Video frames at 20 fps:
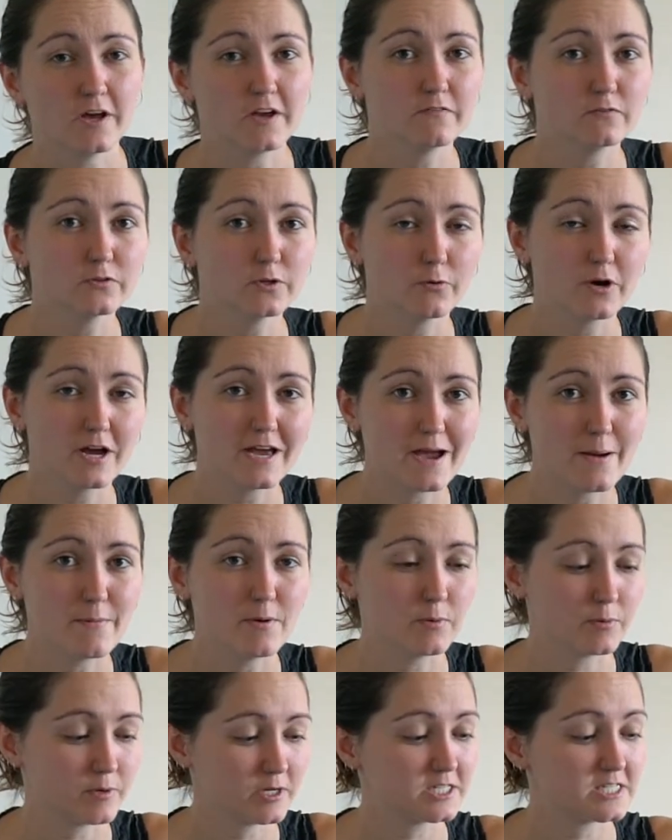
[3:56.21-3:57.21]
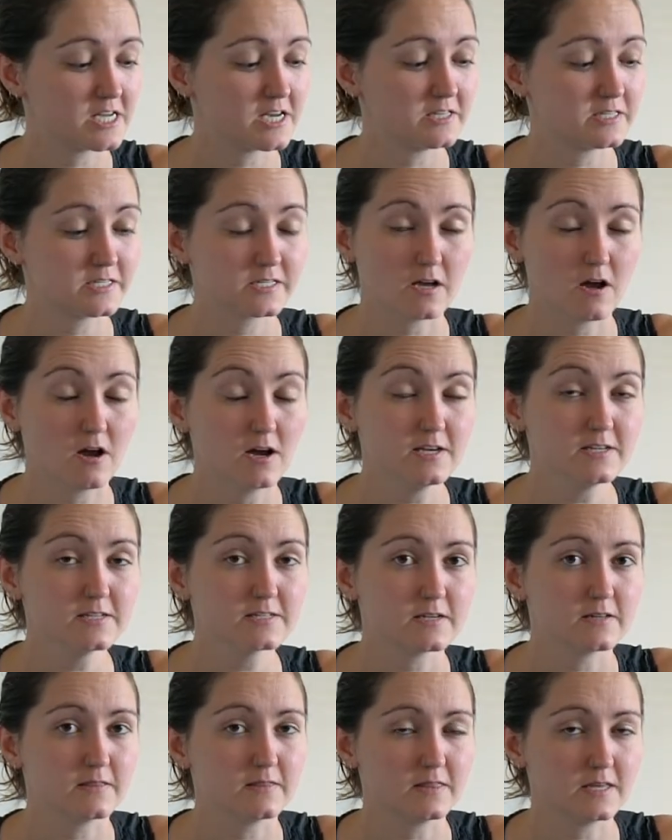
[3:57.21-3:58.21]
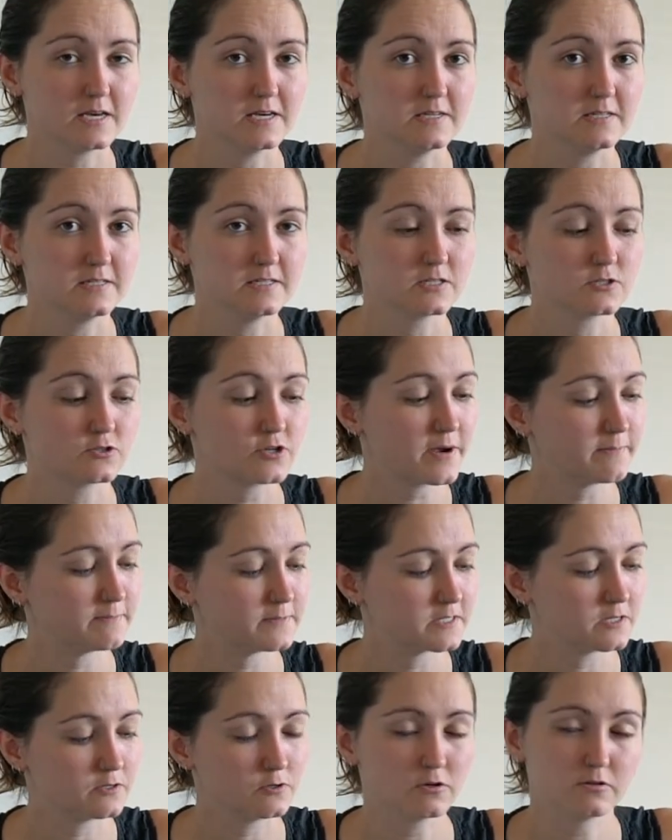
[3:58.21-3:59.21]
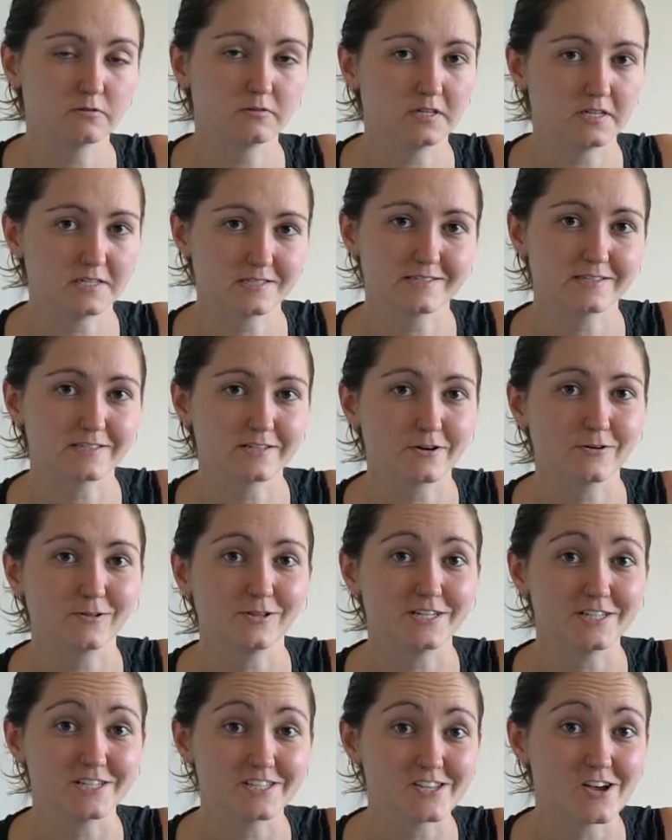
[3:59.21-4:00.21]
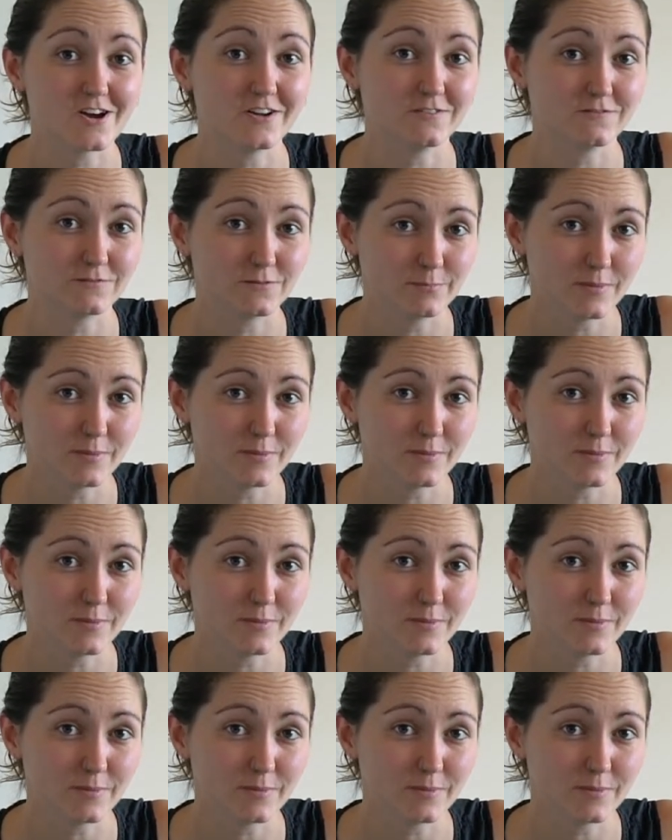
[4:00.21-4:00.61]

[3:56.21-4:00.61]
Even though I am a petite size and these straps are not necessarily designed for